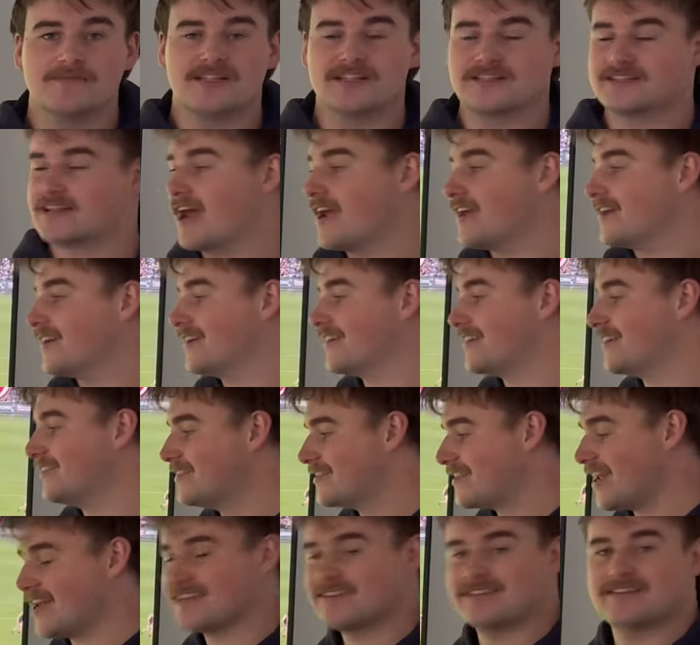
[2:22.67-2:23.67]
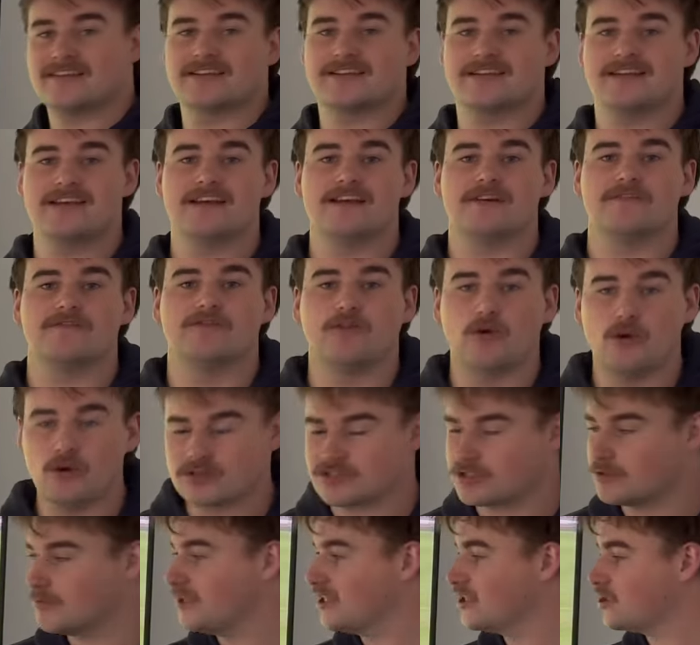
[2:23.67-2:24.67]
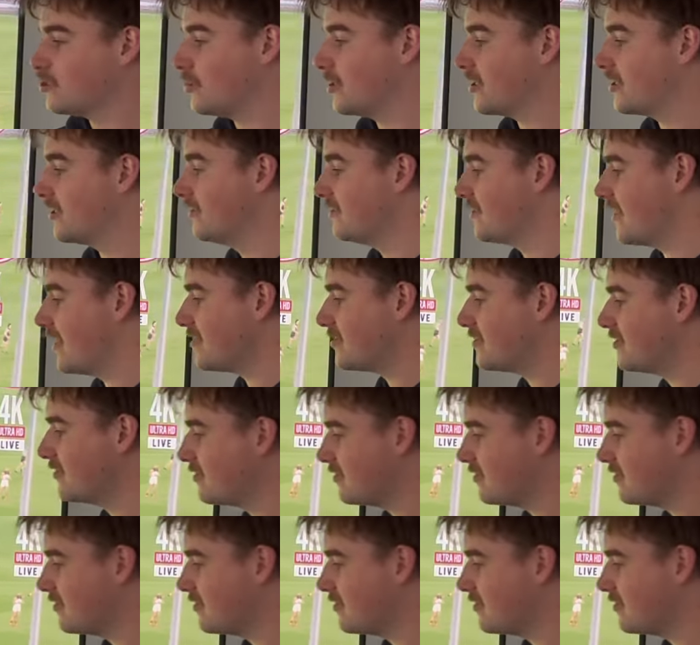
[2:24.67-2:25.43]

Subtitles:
to take a contested kick, force them into a contested